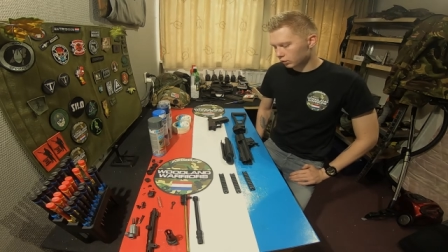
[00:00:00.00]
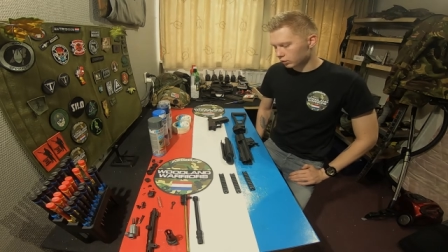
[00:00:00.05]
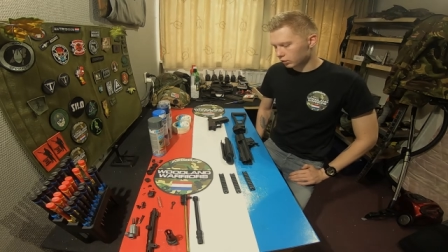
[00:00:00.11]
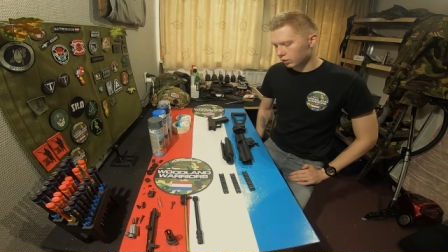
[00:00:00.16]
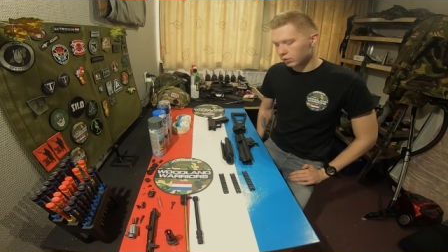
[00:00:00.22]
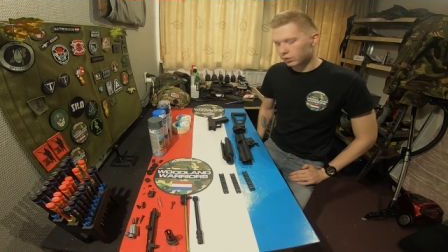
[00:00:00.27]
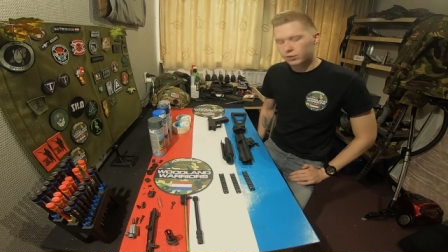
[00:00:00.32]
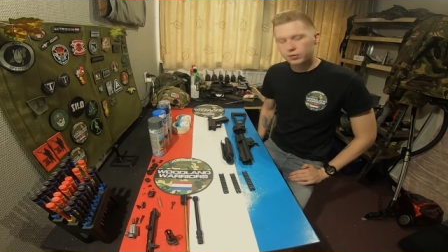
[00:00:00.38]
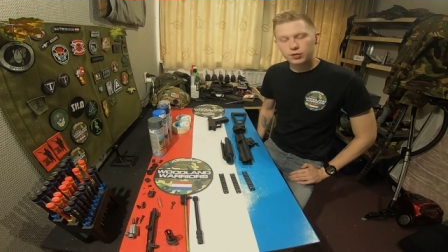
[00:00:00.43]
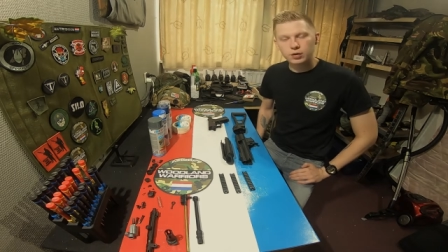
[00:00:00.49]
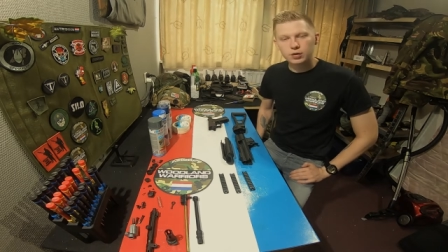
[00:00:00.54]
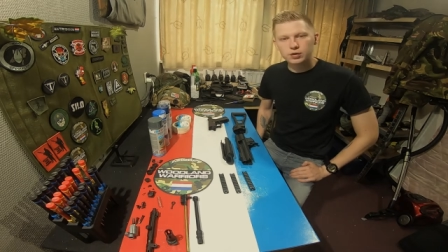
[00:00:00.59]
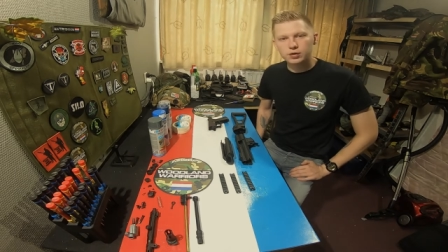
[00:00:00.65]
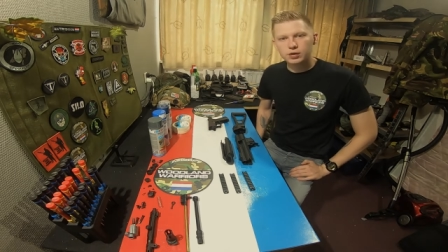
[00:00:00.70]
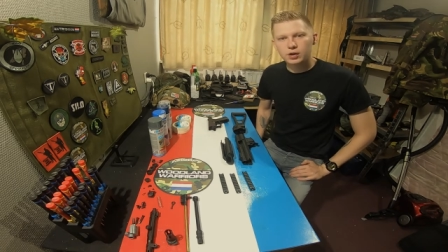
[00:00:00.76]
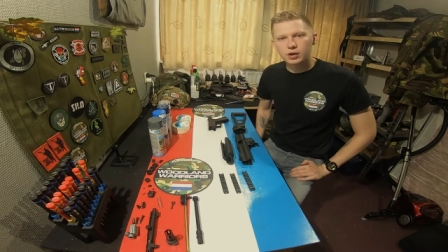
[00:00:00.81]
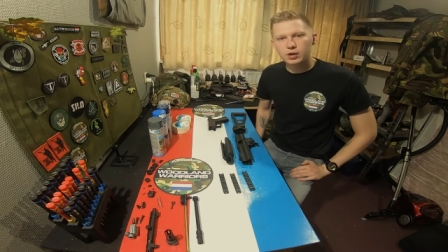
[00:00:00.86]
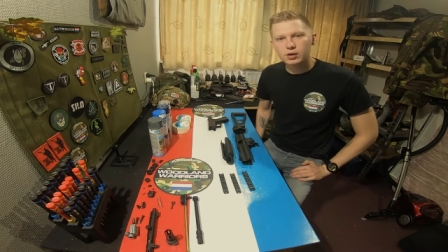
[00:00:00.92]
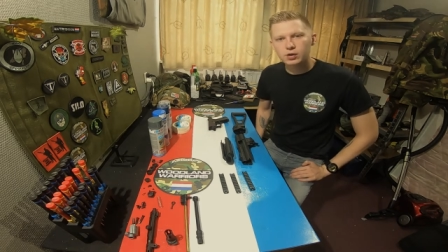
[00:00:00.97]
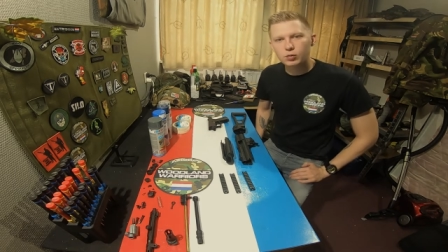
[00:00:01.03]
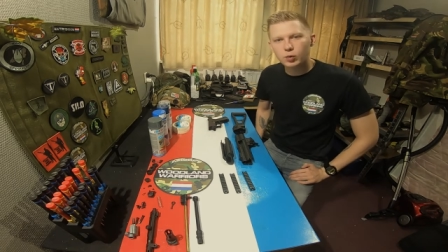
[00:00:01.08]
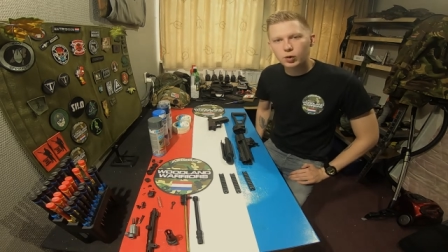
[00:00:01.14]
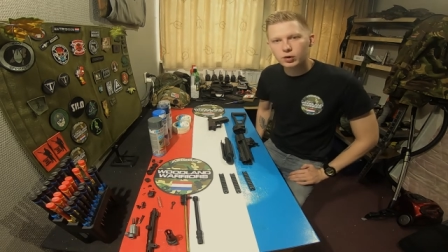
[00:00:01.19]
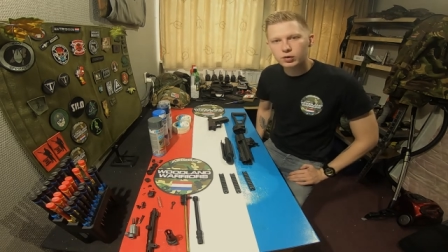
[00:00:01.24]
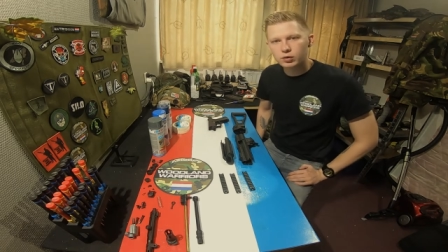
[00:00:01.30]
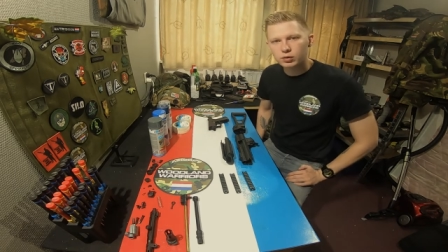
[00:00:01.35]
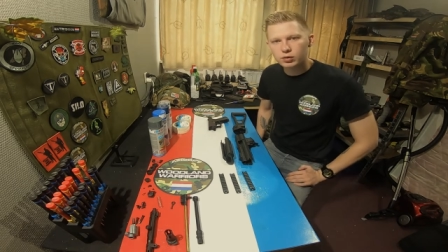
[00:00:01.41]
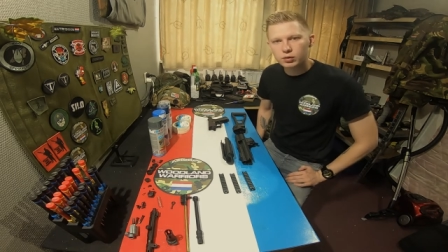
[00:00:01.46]
So the first thing you
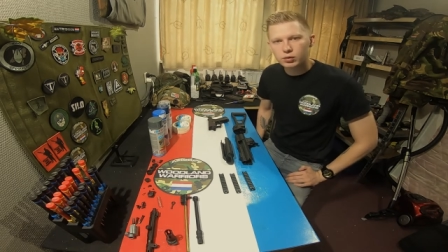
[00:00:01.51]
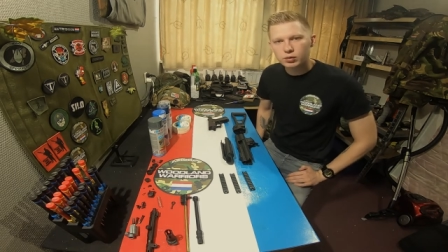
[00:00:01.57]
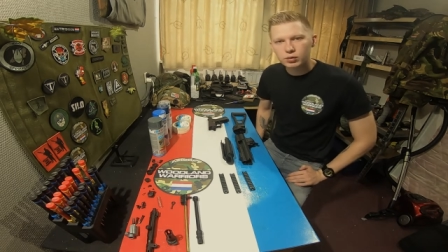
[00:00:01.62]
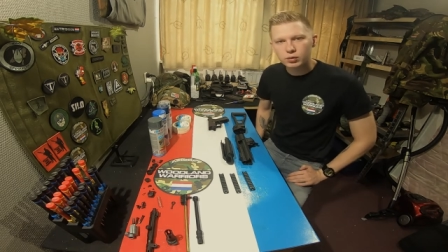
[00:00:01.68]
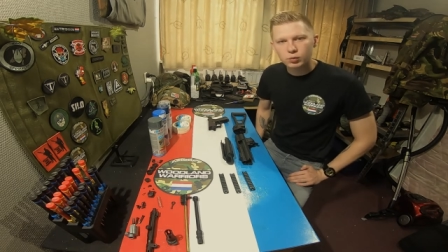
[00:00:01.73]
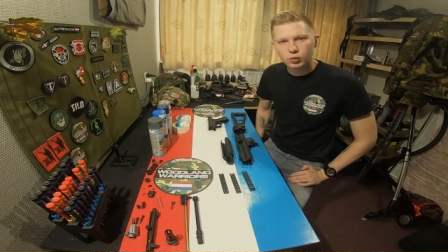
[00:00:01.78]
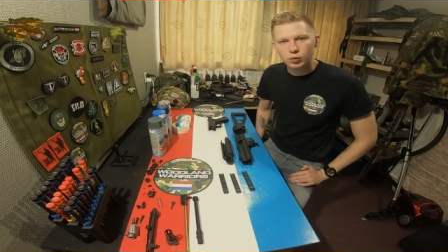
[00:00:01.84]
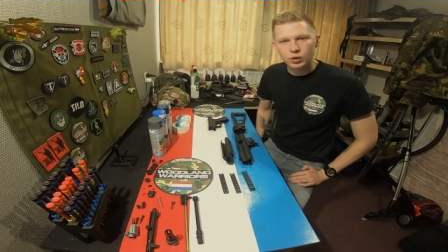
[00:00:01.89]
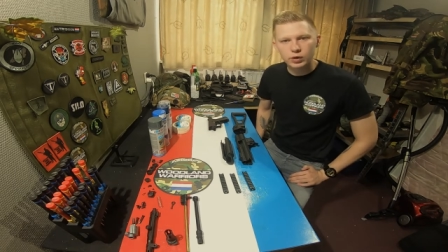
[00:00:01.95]
want to do